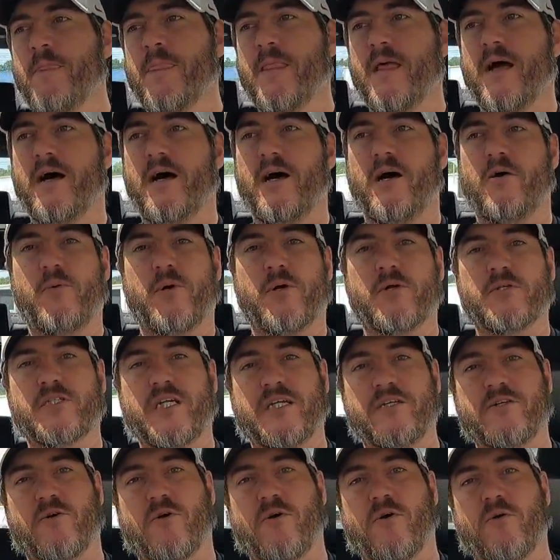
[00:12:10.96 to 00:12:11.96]
We're going to
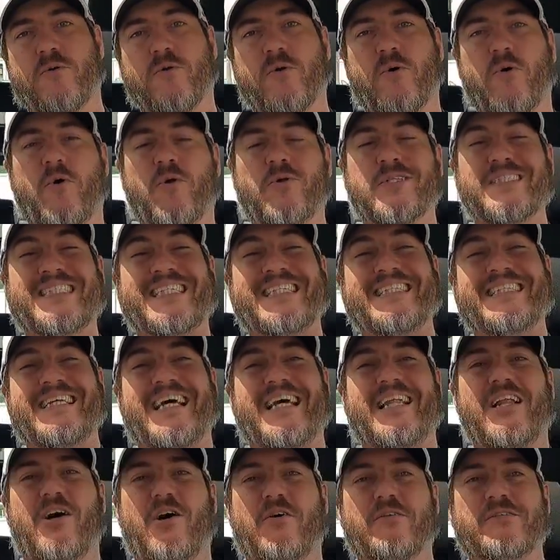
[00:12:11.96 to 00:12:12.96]
change our own oil, send
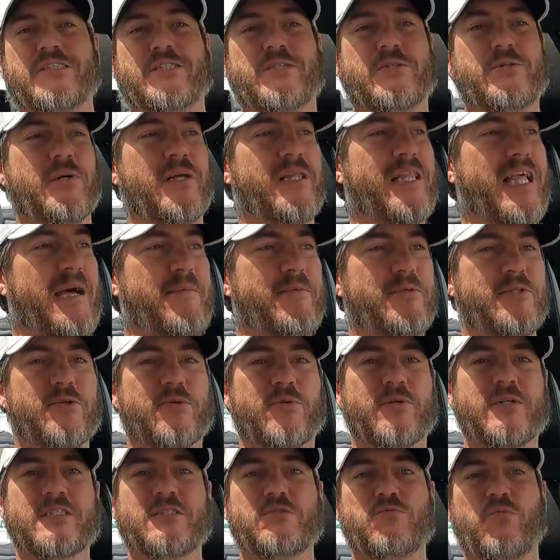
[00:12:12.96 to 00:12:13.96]
that off to a
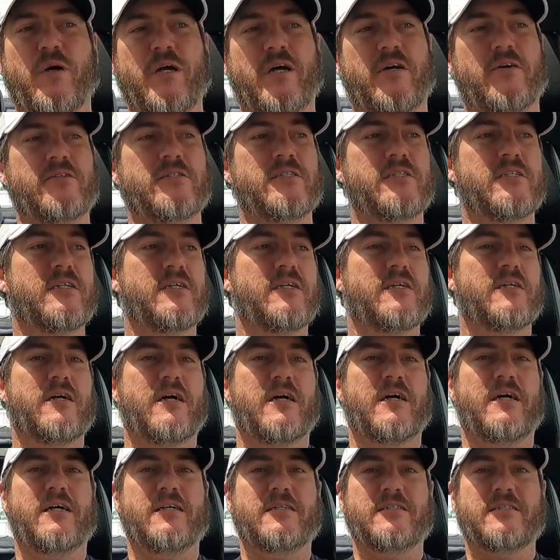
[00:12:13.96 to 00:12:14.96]
laboratory as well
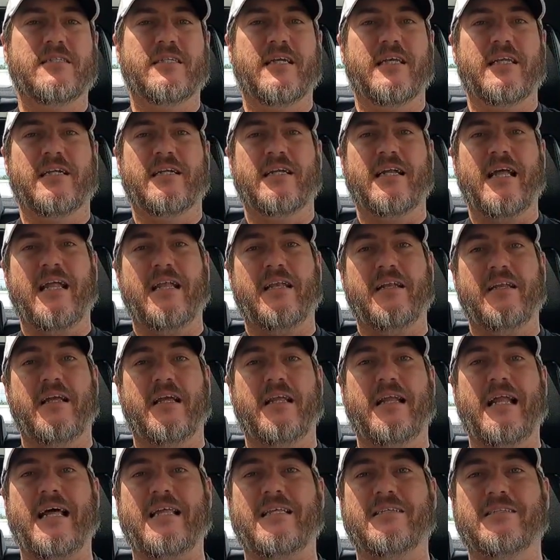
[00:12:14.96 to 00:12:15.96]
to get an
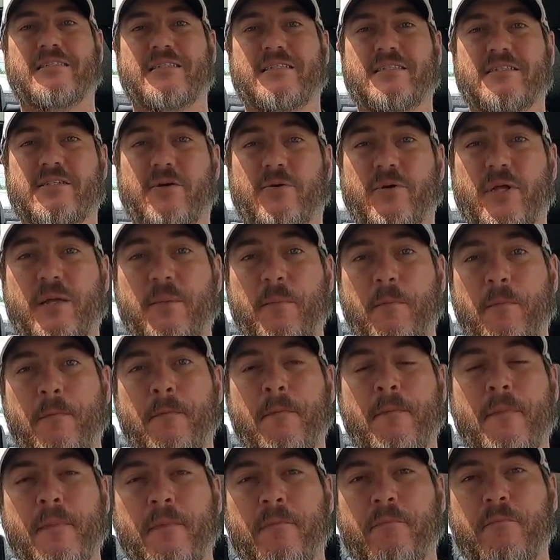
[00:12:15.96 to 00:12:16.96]
analysis on it.
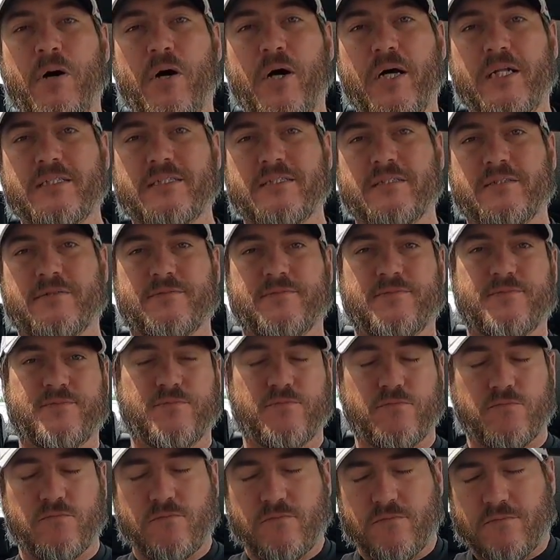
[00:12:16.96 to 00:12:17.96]
But
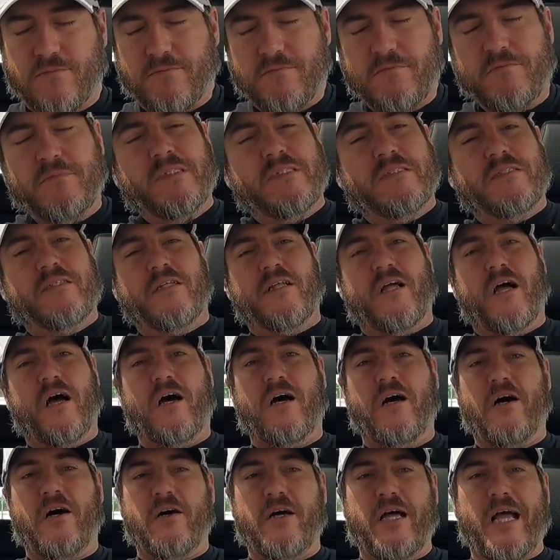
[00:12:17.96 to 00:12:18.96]

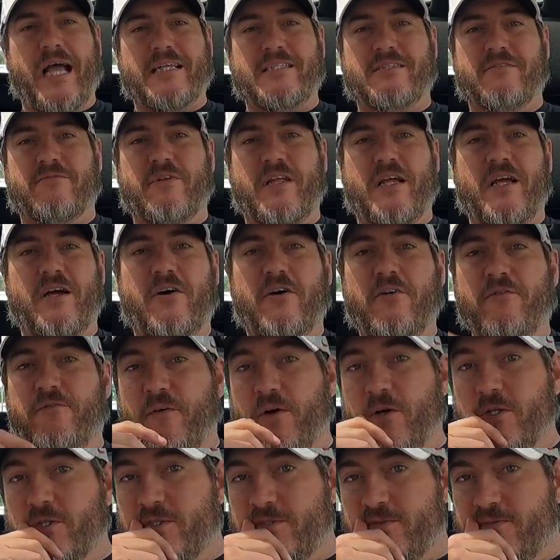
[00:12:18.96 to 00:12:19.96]
as of now,
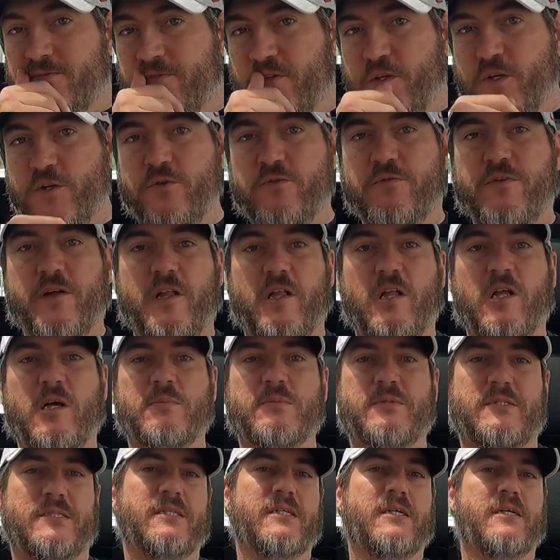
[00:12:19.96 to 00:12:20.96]
first few fill
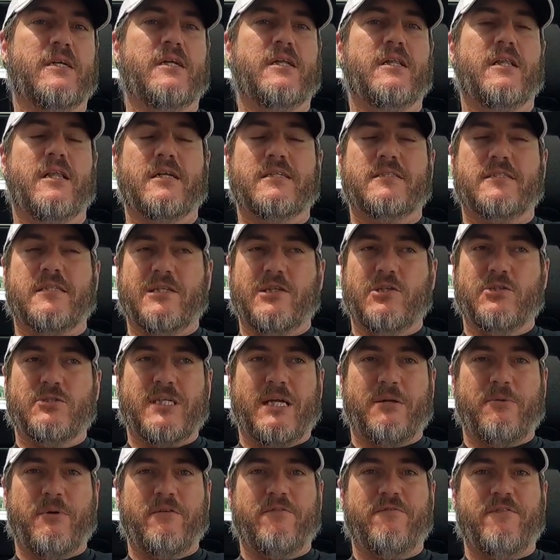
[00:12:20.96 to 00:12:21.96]
ups, like I said, it looks
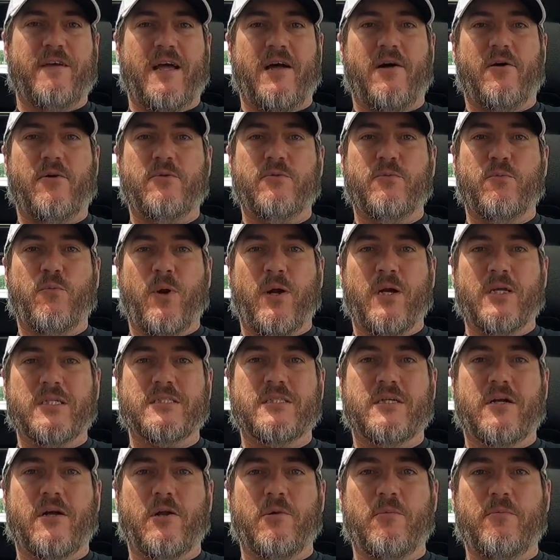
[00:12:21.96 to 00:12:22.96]
like we found where it's
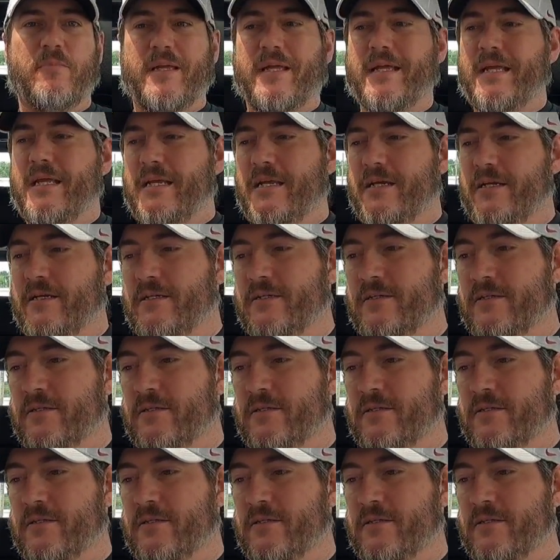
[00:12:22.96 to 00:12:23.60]
going to be